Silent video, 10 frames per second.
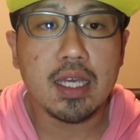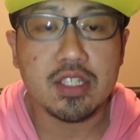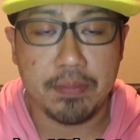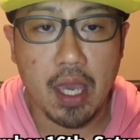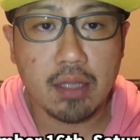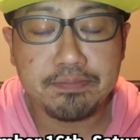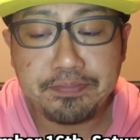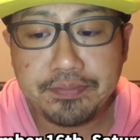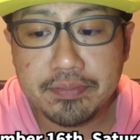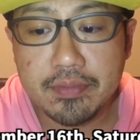Japan.
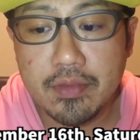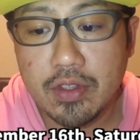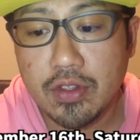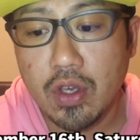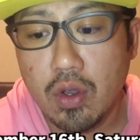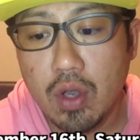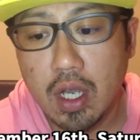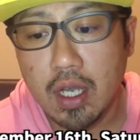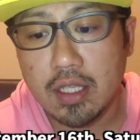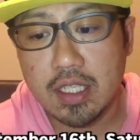
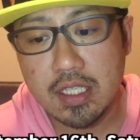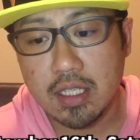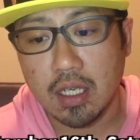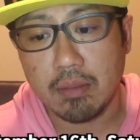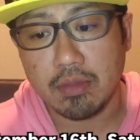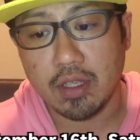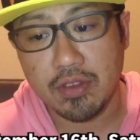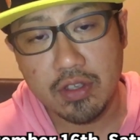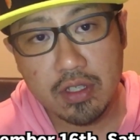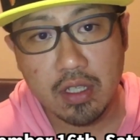So this time, the
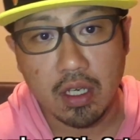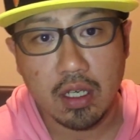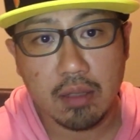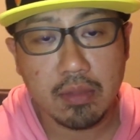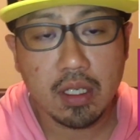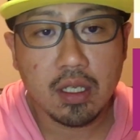third time,